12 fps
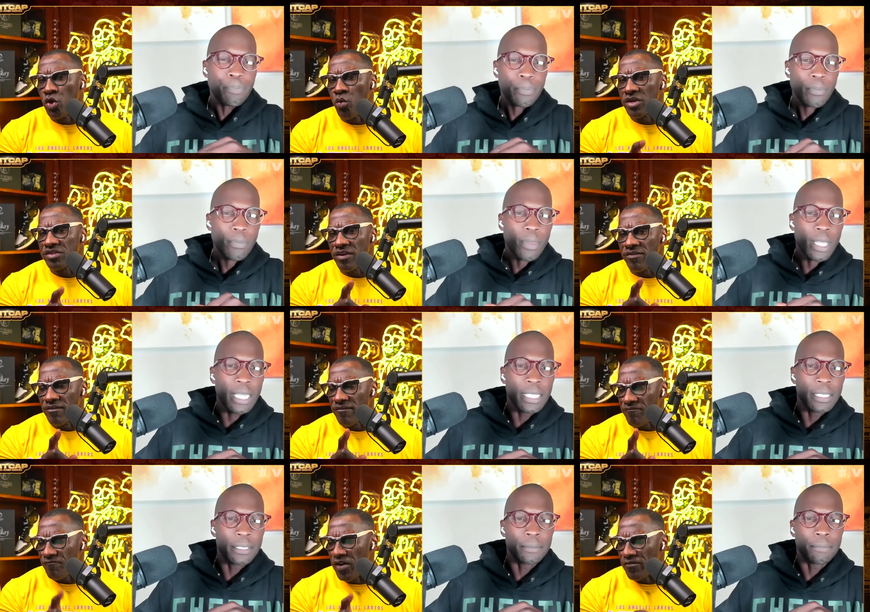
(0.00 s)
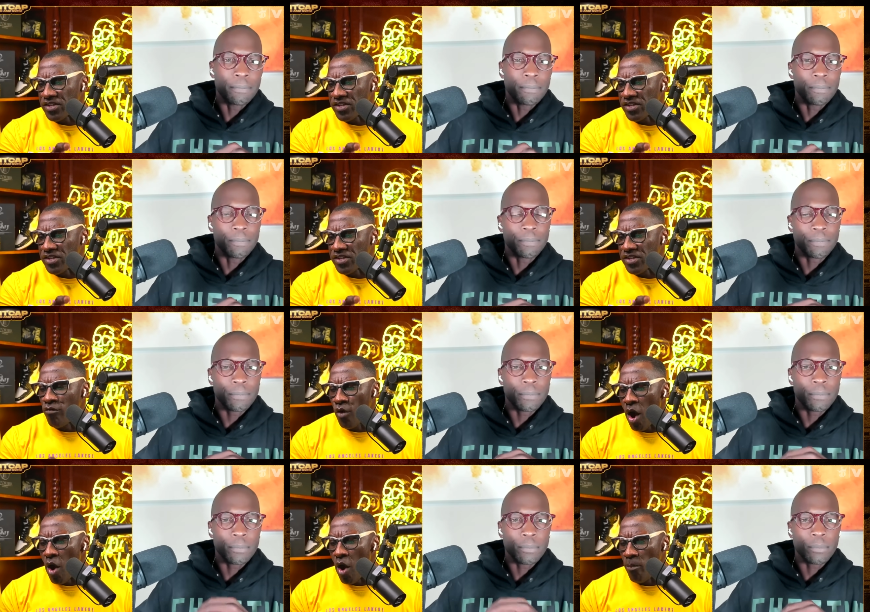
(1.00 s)
Speaker 1: was the 15th
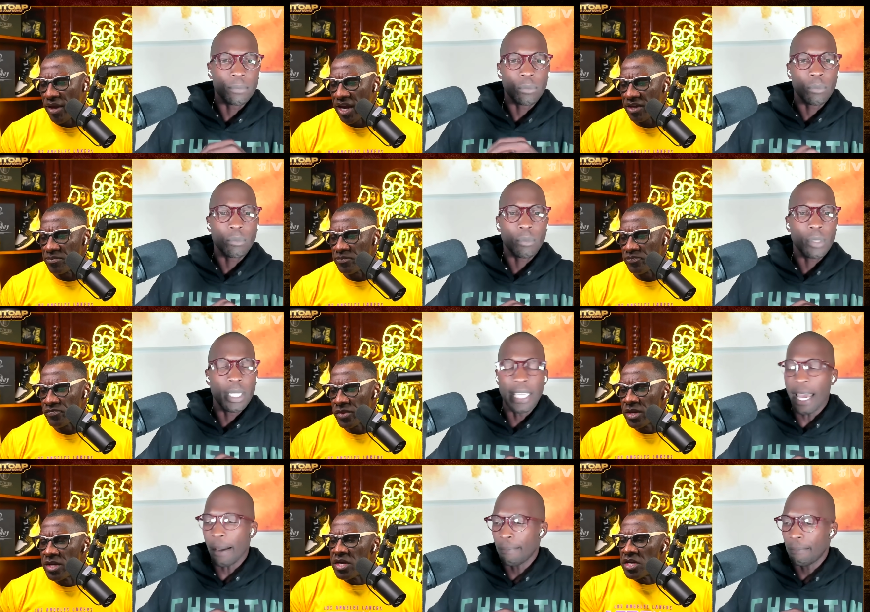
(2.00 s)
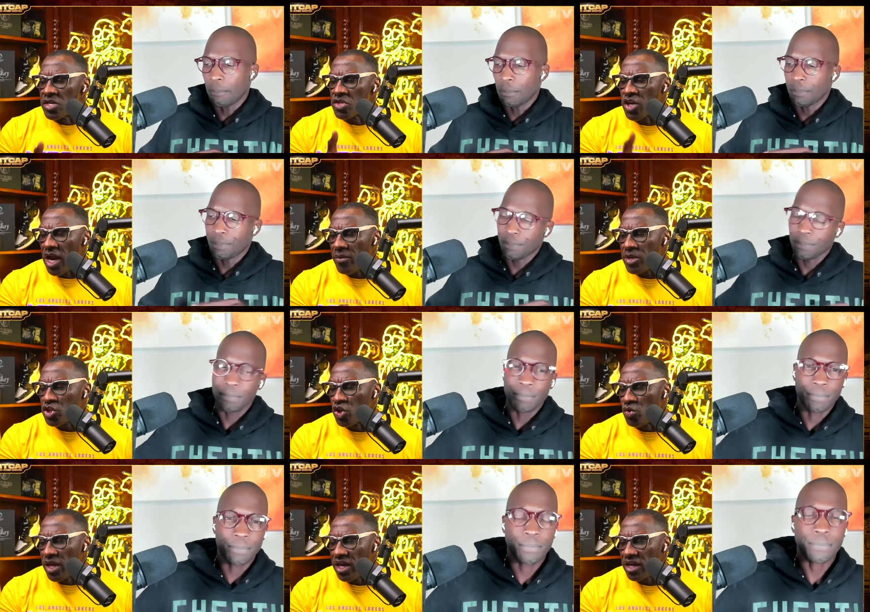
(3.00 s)
overall pick. Yeah. Jerry
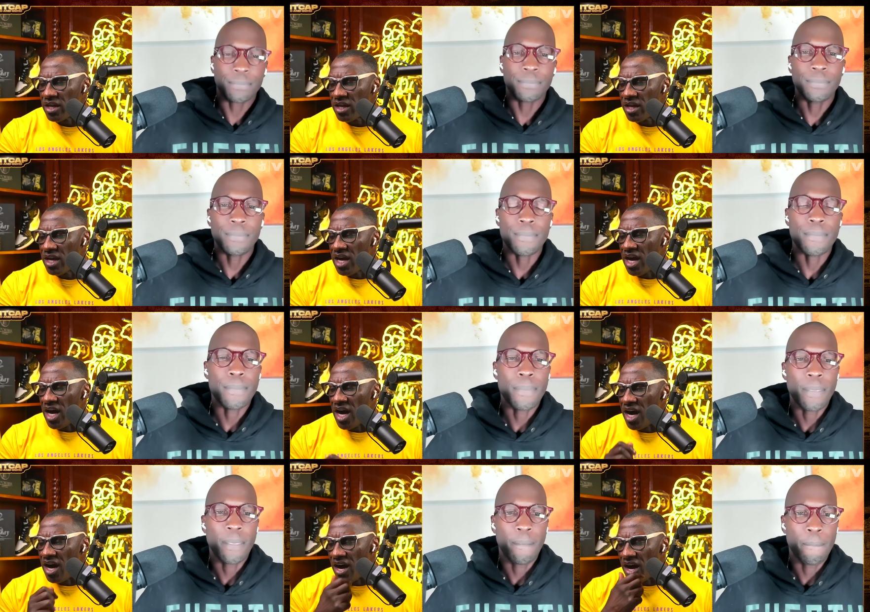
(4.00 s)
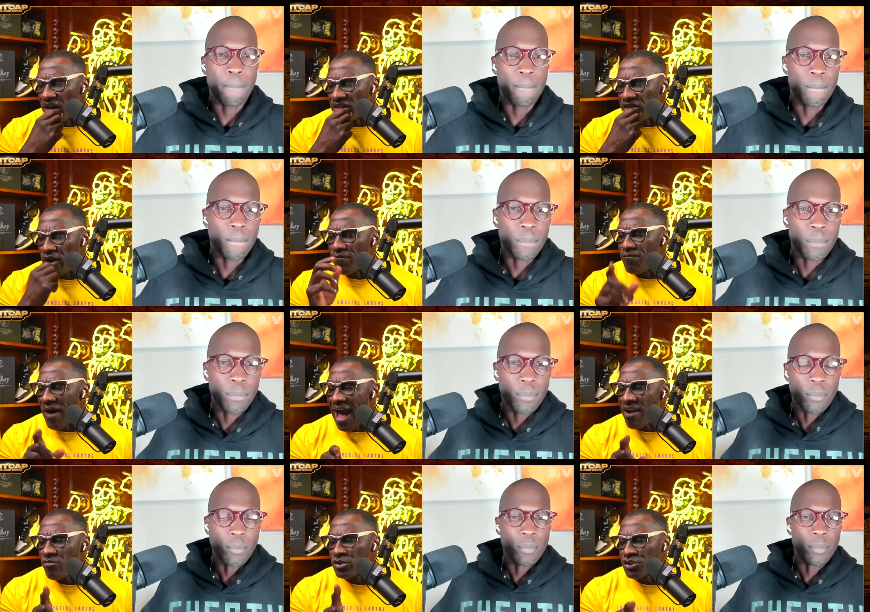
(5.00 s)
Jeudy. Uh, there are
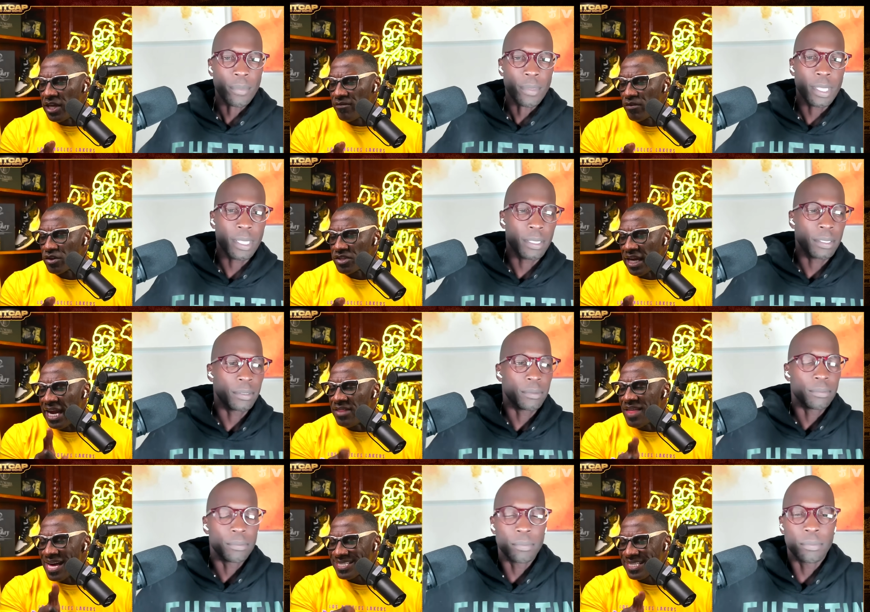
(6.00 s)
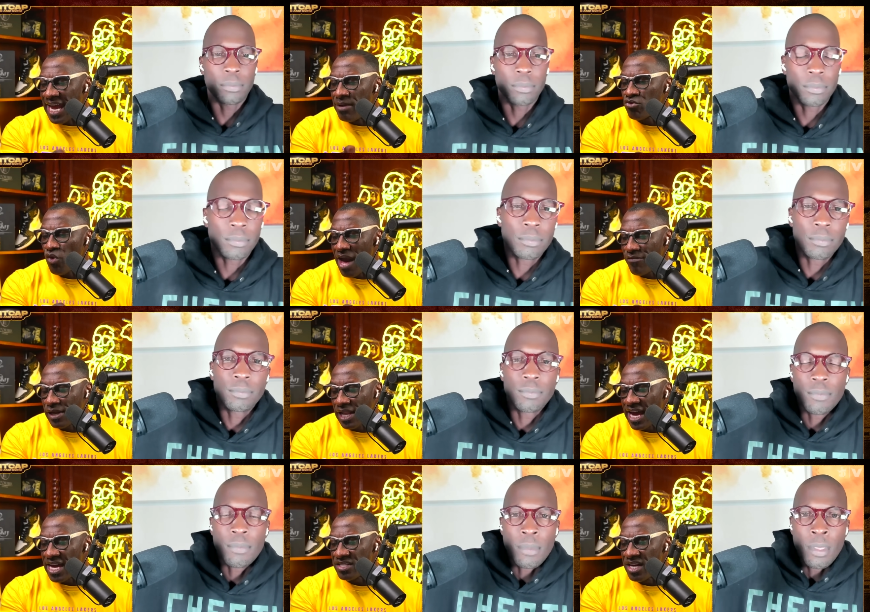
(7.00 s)
five receivers in that same mm. draft
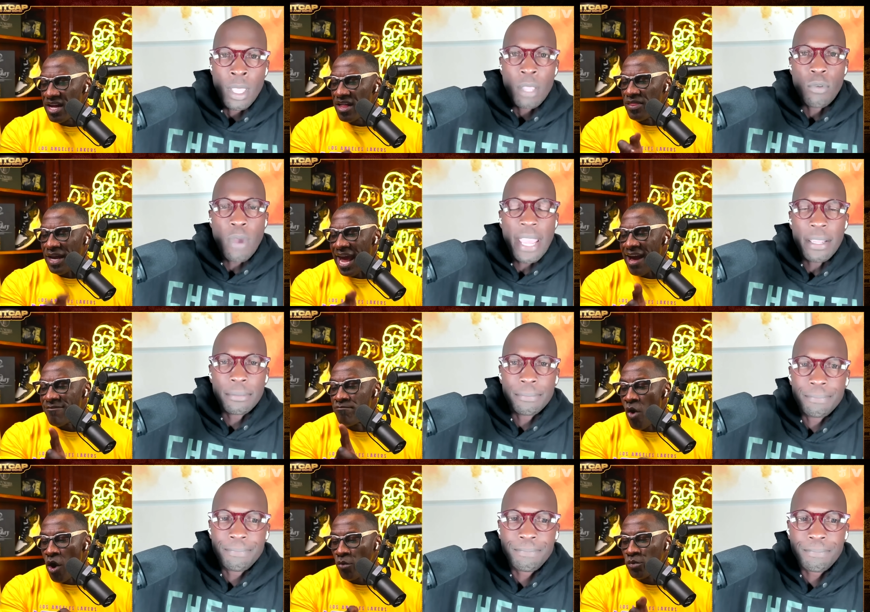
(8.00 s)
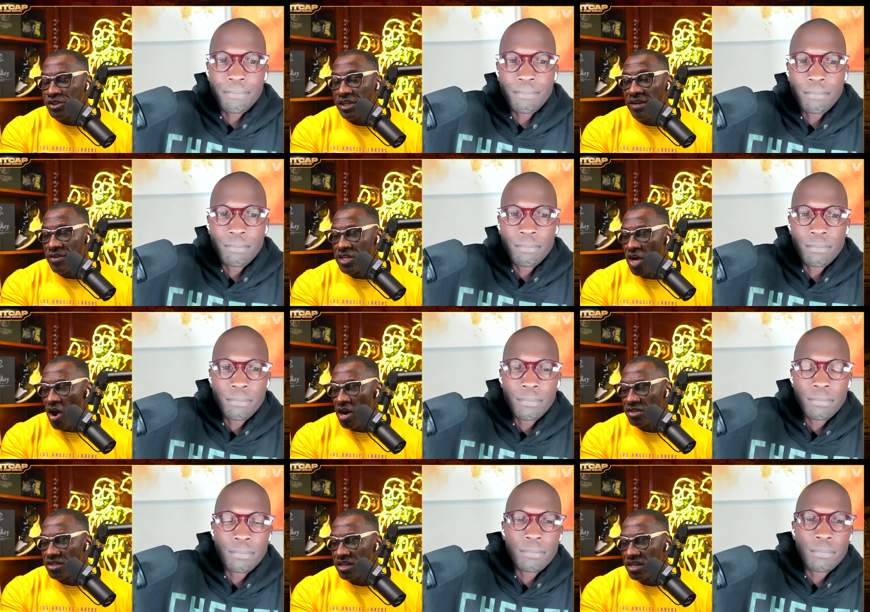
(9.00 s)
class that right. have more receiving yards